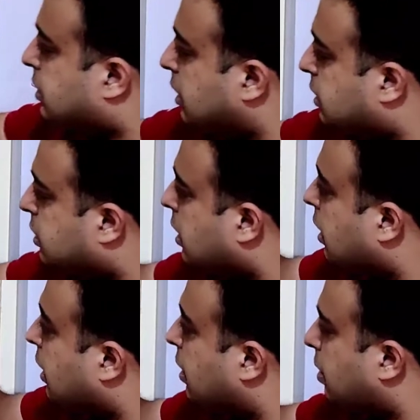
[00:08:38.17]
still
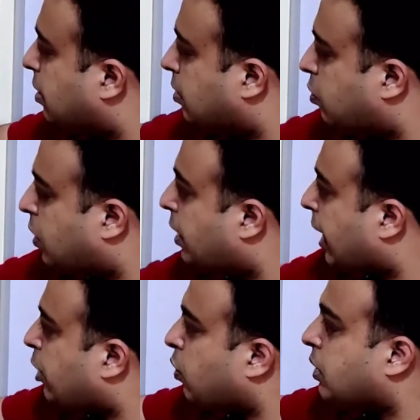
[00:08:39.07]
struggling. Okay,
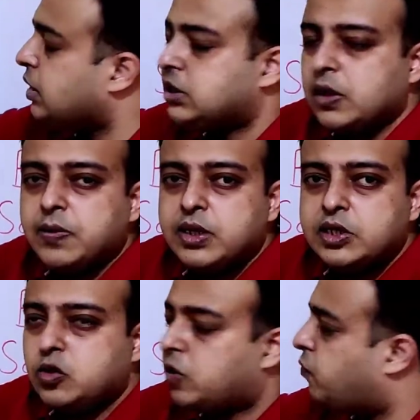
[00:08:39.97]
knight on d7
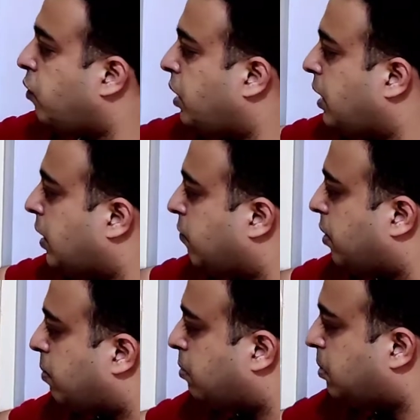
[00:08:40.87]
is not fully developed.